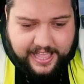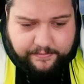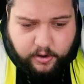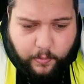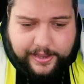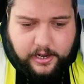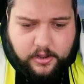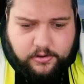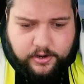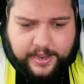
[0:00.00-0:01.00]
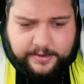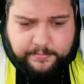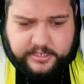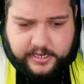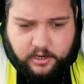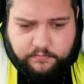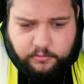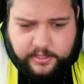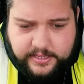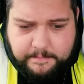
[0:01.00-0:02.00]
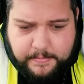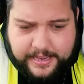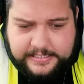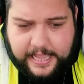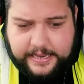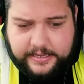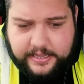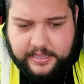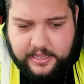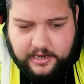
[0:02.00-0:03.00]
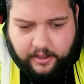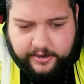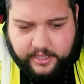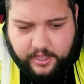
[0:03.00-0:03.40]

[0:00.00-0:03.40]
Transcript: have a quick look on any particular route that you may take, like